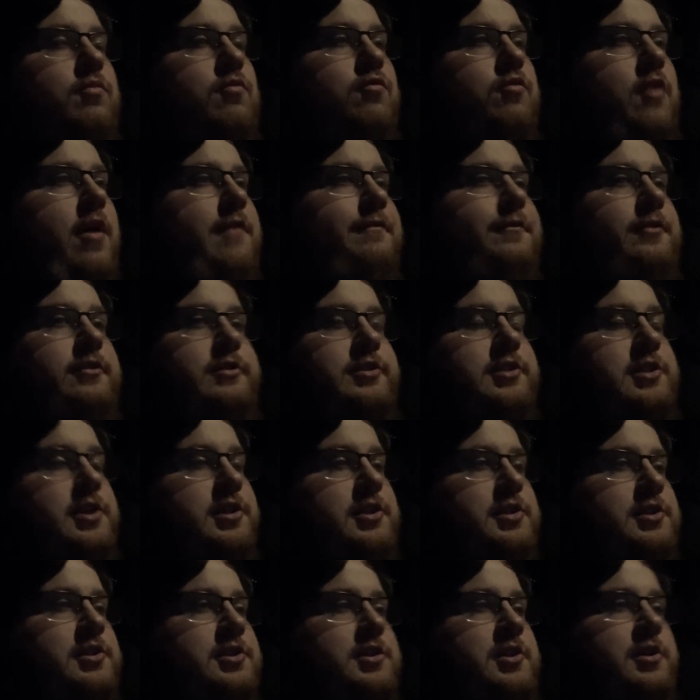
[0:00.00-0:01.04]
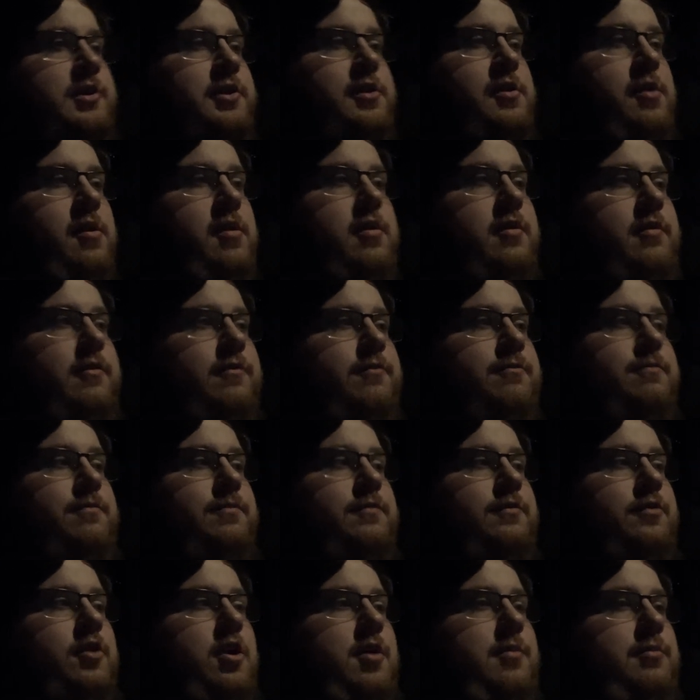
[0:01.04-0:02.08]
references
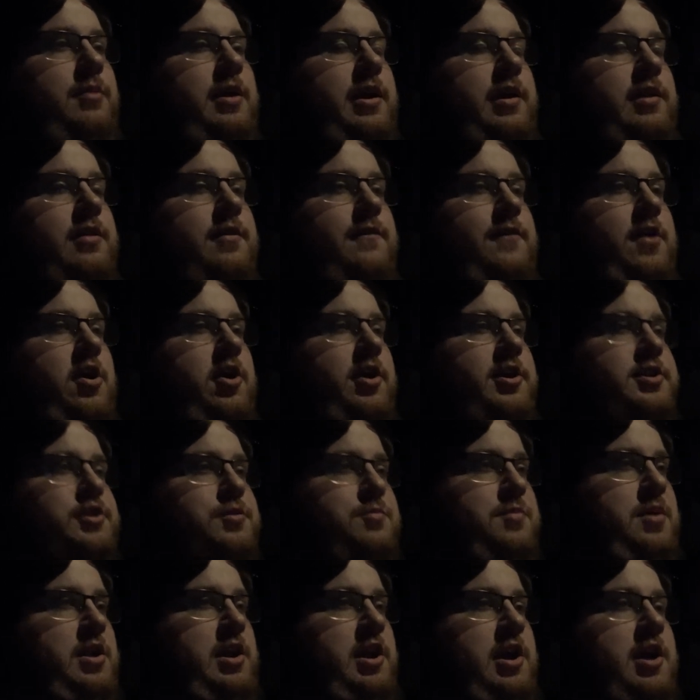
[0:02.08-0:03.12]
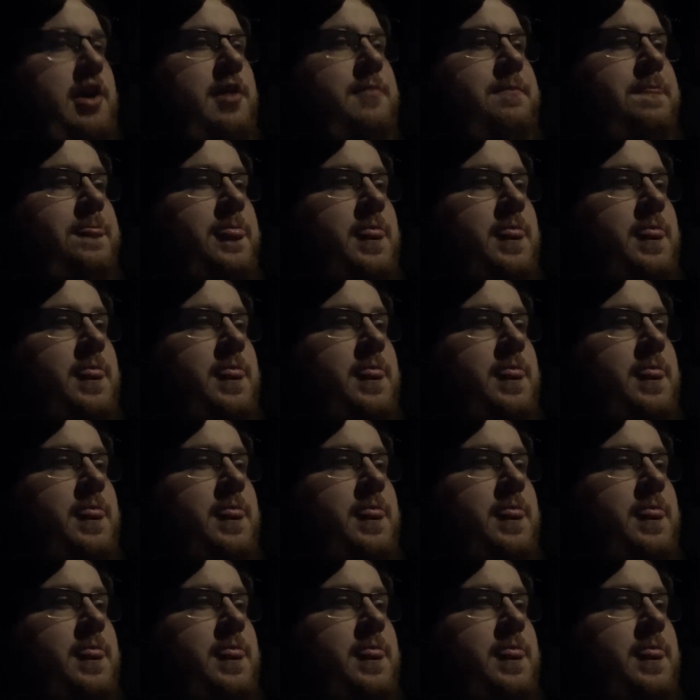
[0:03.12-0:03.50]
from like the various media.